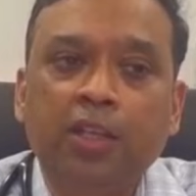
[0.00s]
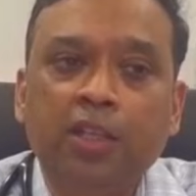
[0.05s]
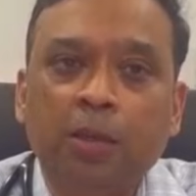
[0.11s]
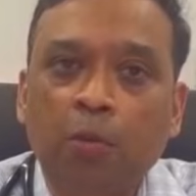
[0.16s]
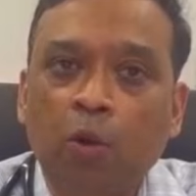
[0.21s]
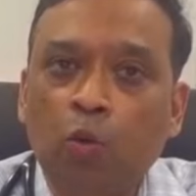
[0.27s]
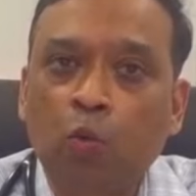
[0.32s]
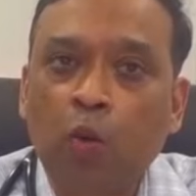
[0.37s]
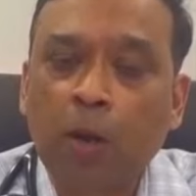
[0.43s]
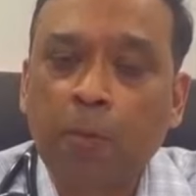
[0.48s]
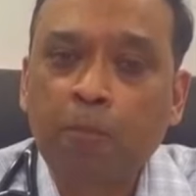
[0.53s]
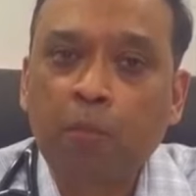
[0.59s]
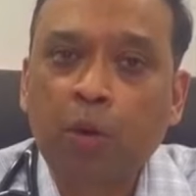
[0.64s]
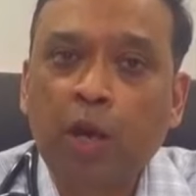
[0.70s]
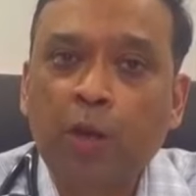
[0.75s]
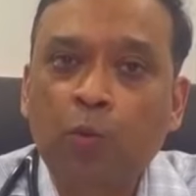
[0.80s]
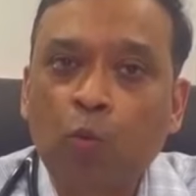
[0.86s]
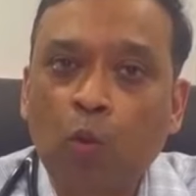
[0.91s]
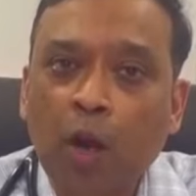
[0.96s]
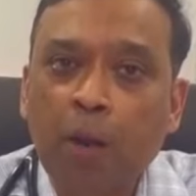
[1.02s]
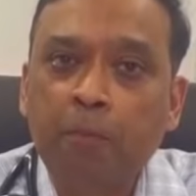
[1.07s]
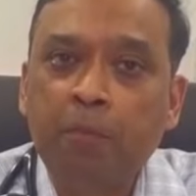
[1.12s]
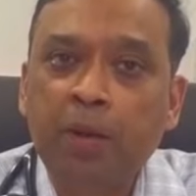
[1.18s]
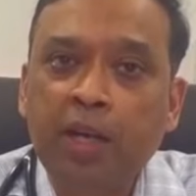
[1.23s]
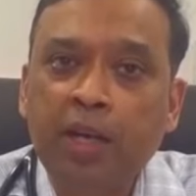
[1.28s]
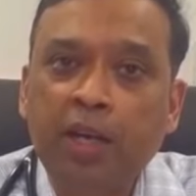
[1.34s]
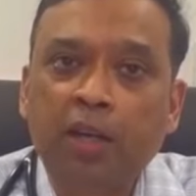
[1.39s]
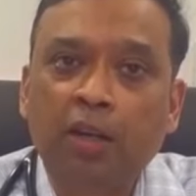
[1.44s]
about $1.1
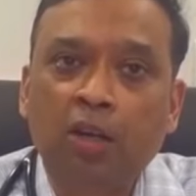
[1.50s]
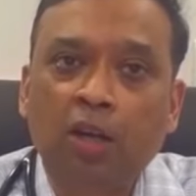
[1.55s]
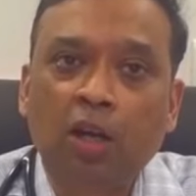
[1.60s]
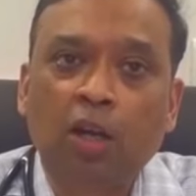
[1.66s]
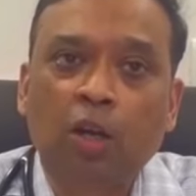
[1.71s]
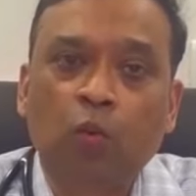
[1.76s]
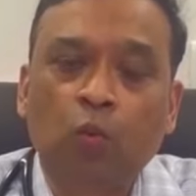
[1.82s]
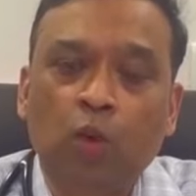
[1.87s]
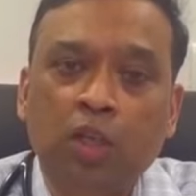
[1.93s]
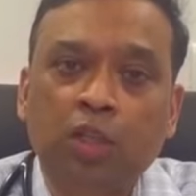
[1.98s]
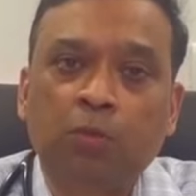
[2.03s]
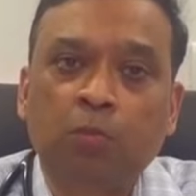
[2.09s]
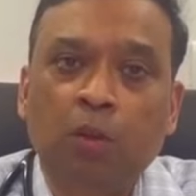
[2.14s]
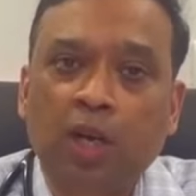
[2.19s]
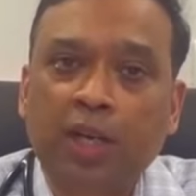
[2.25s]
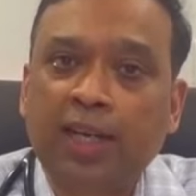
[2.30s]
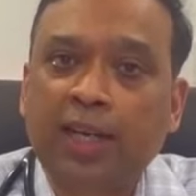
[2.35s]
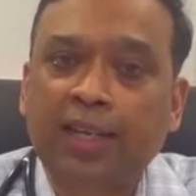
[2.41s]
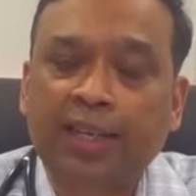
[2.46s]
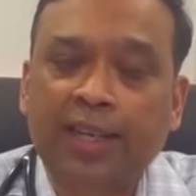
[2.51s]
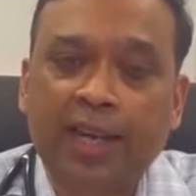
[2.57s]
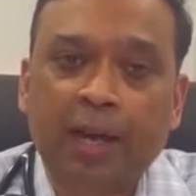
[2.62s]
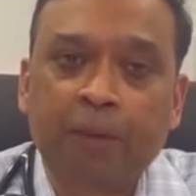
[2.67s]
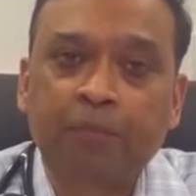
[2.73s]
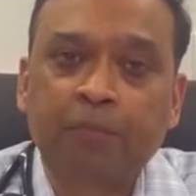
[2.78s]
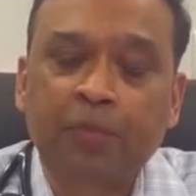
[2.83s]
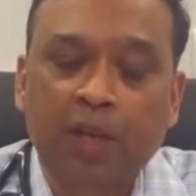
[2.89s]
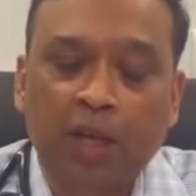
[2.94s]
billion worth market
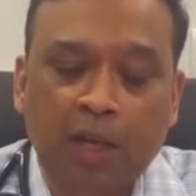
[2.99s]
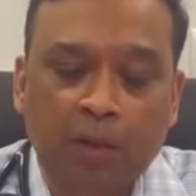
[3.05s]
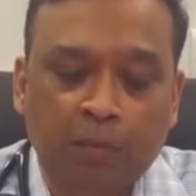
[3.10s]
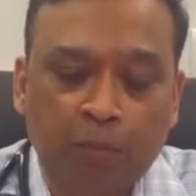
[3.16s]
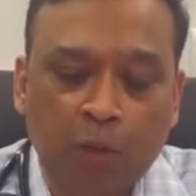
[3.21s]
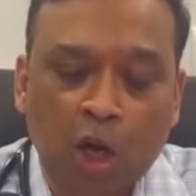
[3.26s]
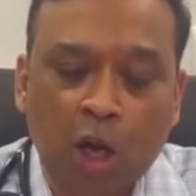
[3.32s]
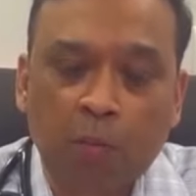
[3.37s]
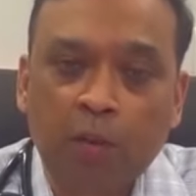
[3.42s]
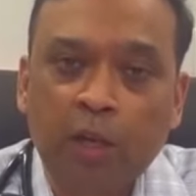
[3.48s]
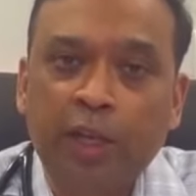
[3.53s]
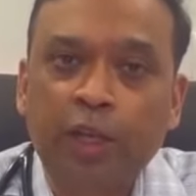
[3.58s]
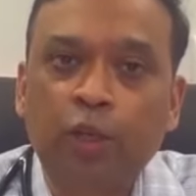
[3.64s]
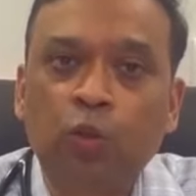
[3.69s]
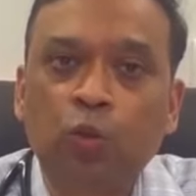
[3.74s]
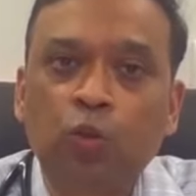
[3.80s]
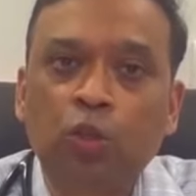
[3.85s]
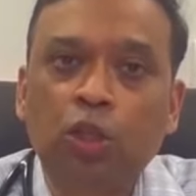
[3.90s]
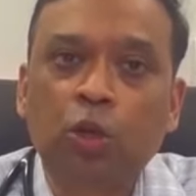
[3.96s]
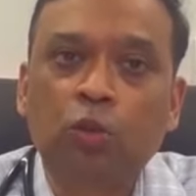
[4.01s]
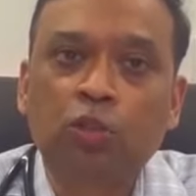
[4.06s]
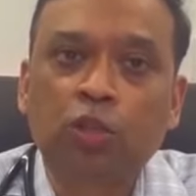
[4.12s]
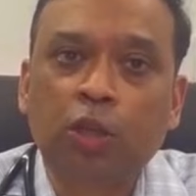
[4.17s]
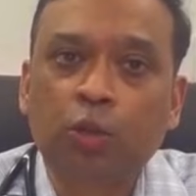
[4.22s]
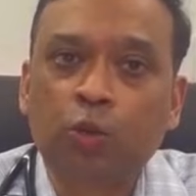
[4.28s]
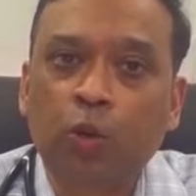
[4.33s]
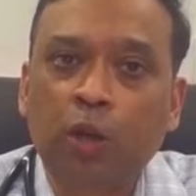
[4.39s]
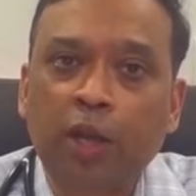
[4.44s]
cap, and probably in
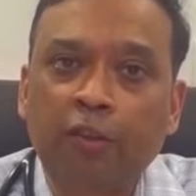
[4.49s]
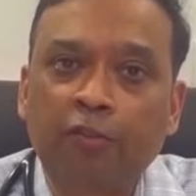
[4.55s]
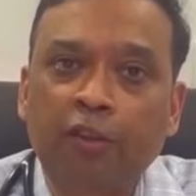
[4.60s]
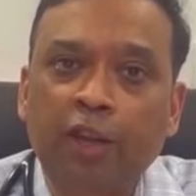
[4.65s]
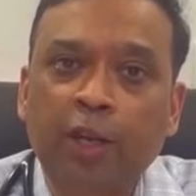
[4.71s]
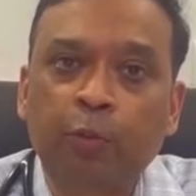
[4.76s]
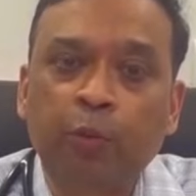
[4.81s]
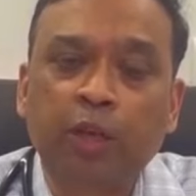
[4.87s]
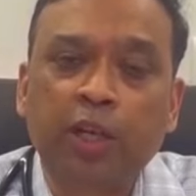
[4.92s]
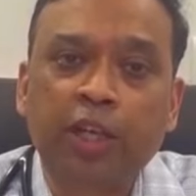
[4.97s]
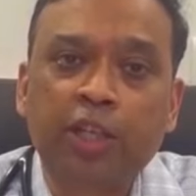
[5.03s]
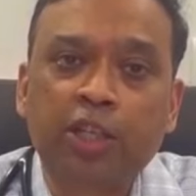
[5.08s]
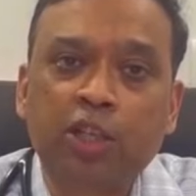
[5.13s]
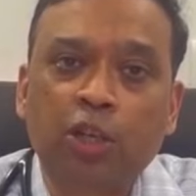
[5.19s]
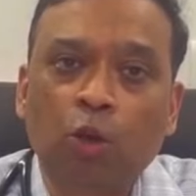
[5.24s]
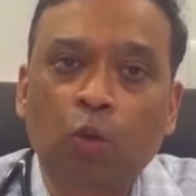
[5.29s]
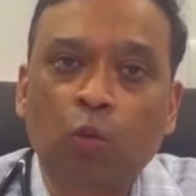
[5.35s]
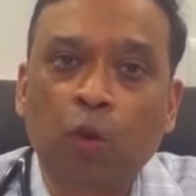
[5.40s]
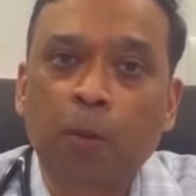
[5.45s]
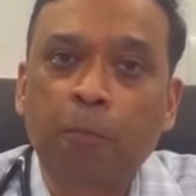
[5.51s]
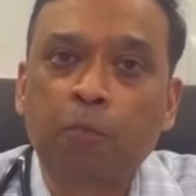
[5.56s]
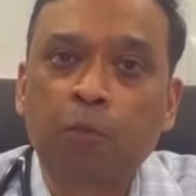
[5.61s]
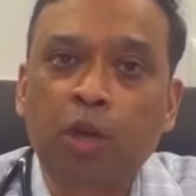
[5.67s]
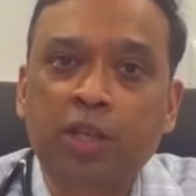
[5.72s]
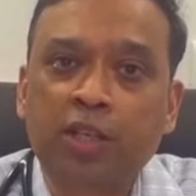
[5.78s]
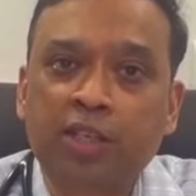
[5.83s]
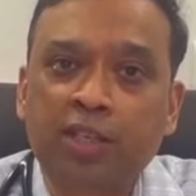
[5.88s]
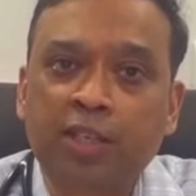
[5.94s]
2025 it will reach around
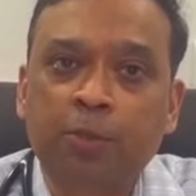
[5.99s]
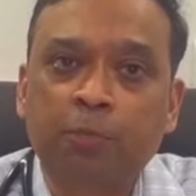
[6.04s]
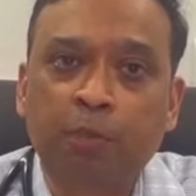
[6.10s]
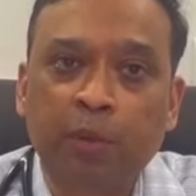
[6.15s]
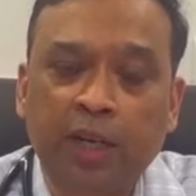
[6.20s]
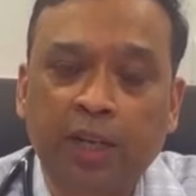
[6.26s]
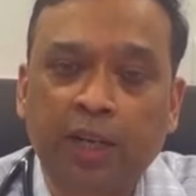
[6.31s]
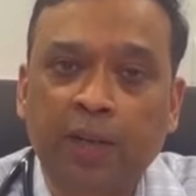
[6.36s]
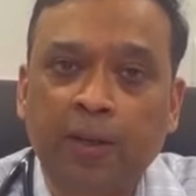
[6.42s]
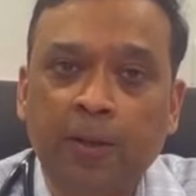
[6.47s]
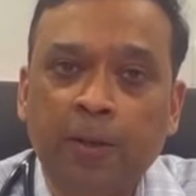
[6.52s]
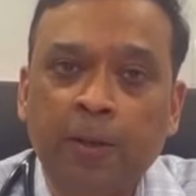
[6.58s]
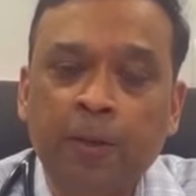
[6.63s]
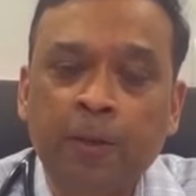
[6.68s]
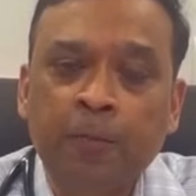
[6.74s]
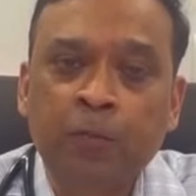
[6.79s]
$1.6 billion.